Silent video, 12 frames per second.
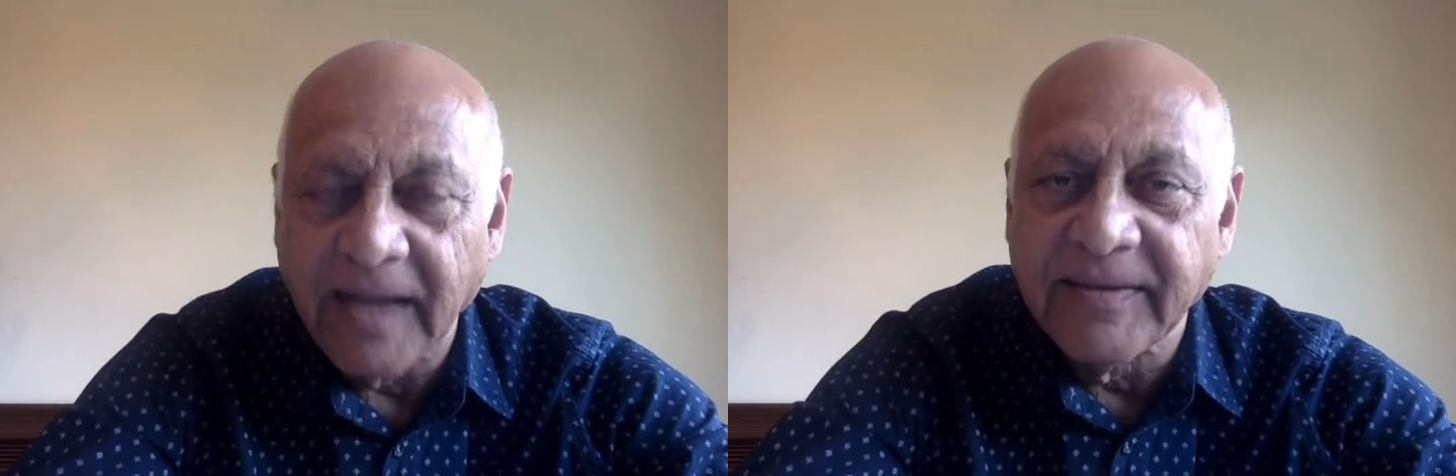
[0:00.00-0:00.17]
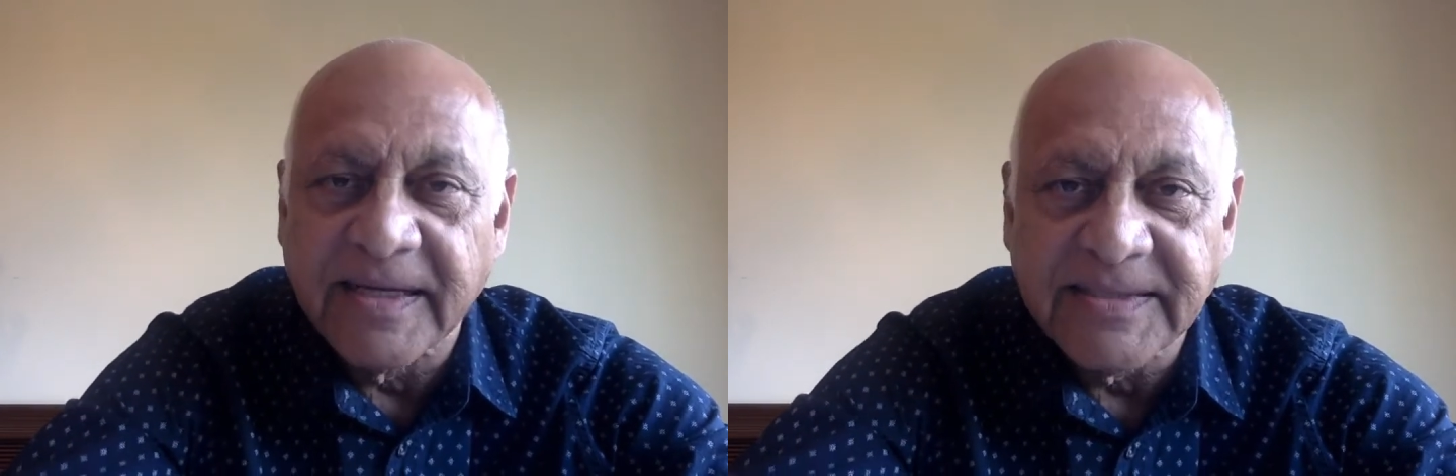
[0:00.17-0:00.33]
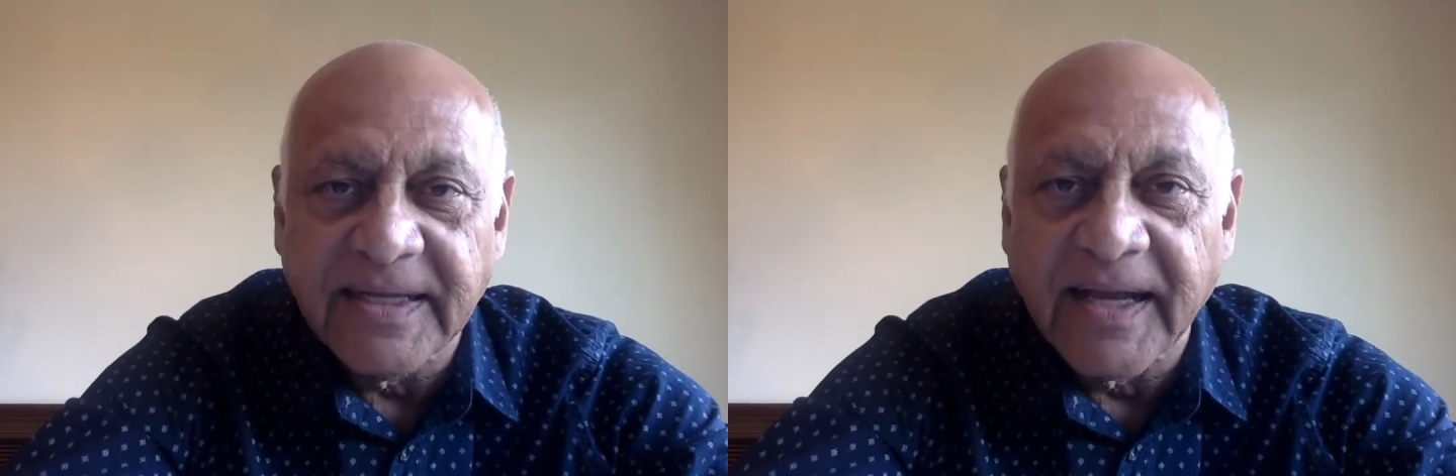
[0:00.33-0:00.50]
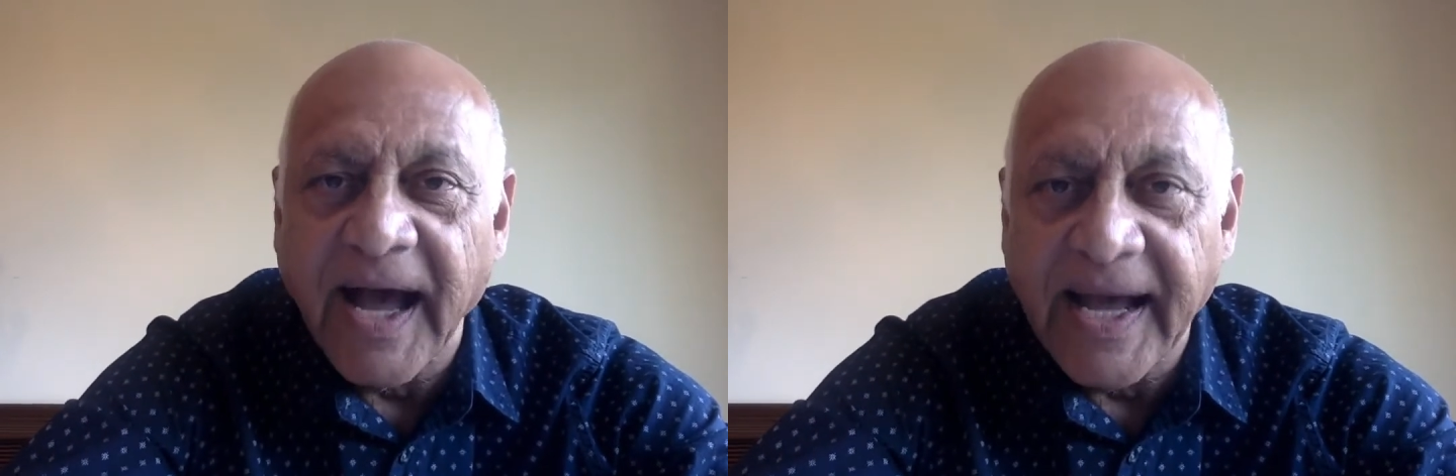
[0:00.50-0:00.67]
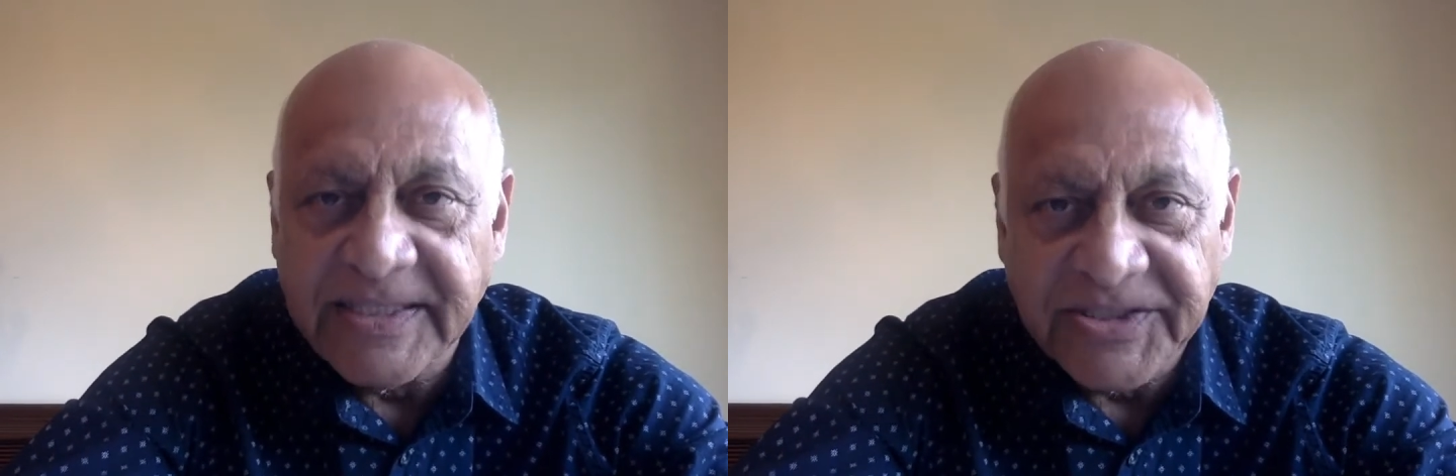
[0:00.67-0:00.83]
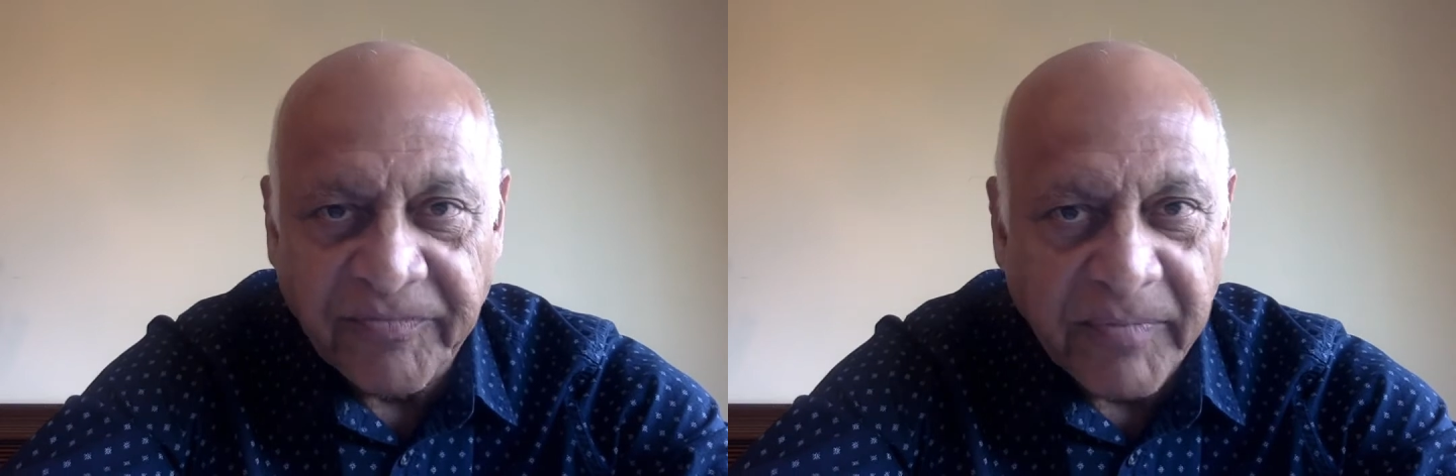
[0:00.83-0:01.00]
and thus the
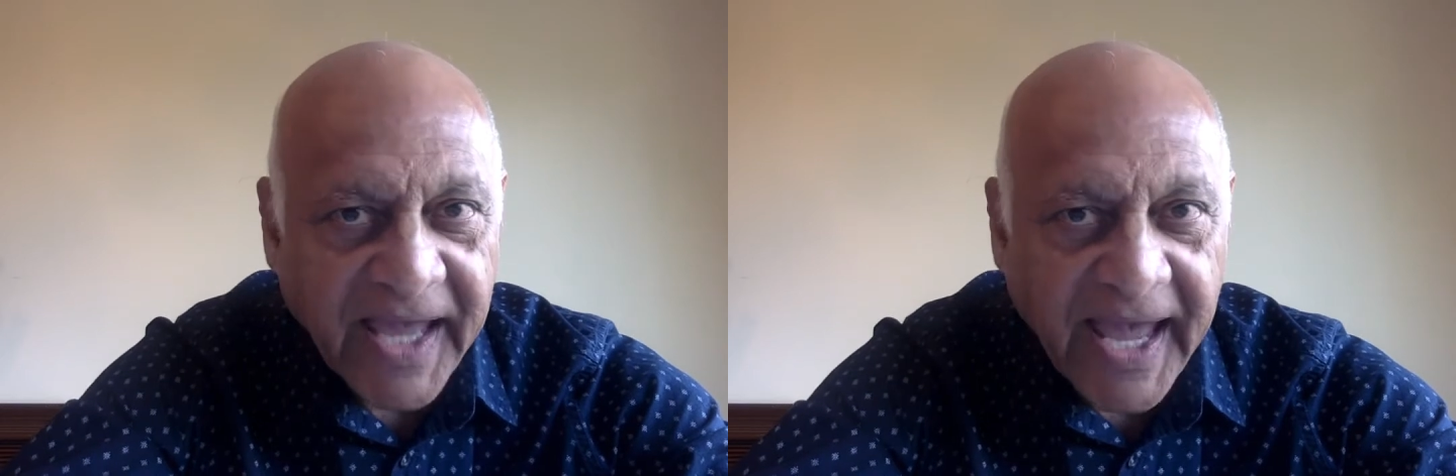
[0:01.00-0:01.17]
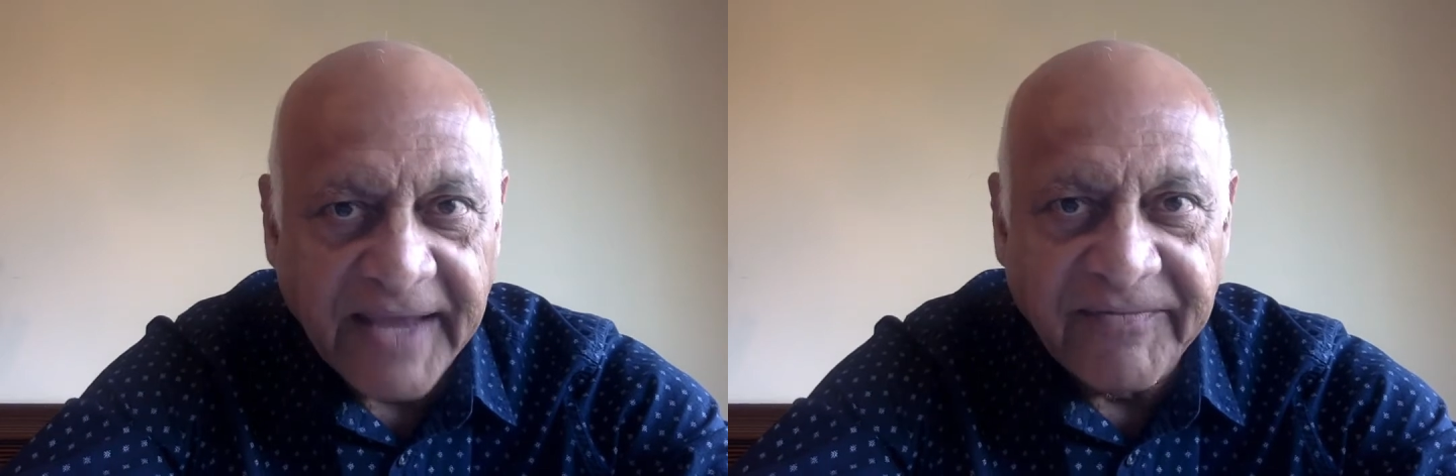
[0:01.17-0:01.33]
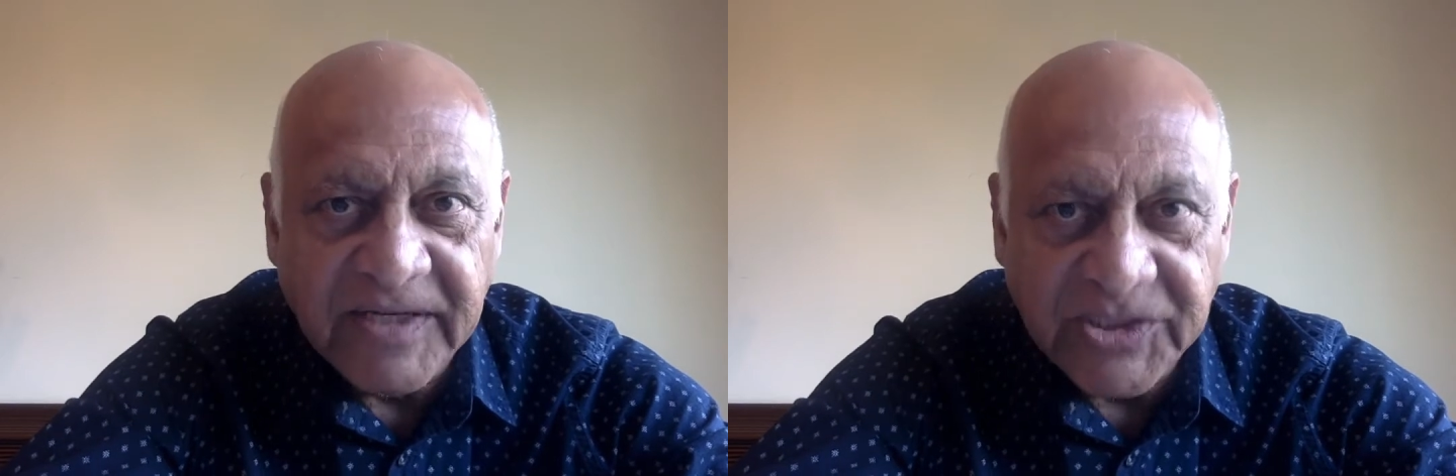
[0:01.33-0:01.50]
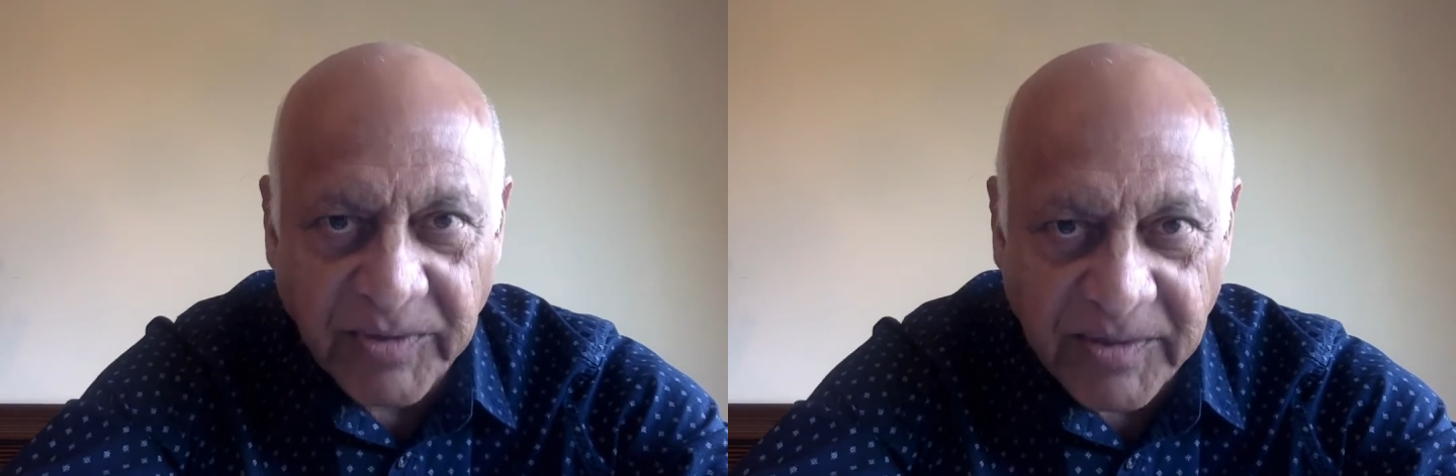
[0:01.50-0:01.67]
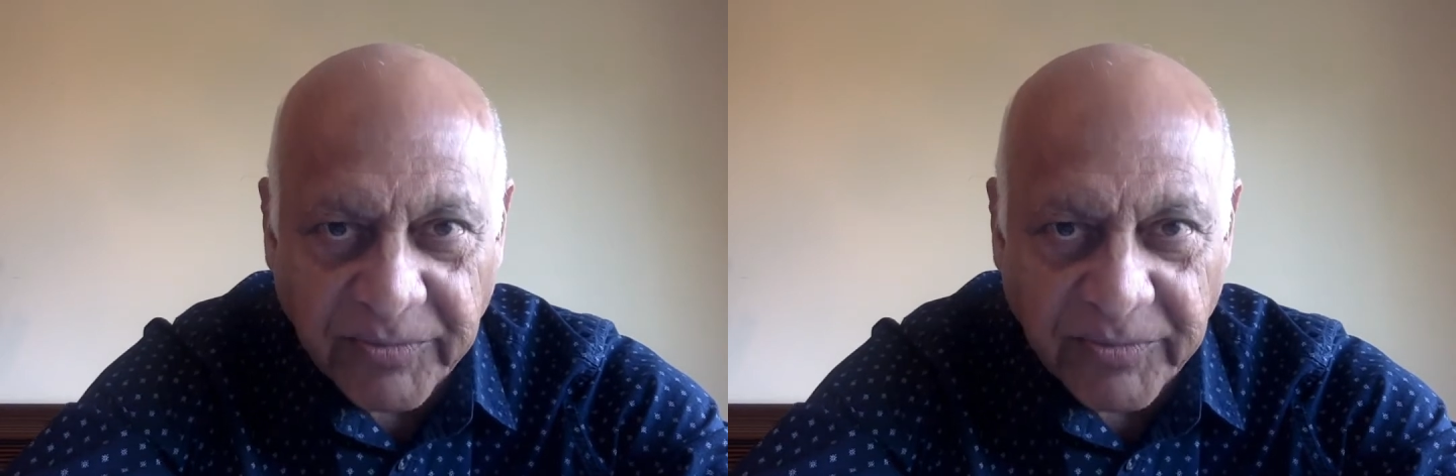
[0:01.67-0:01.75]
kinds of behaviors we'll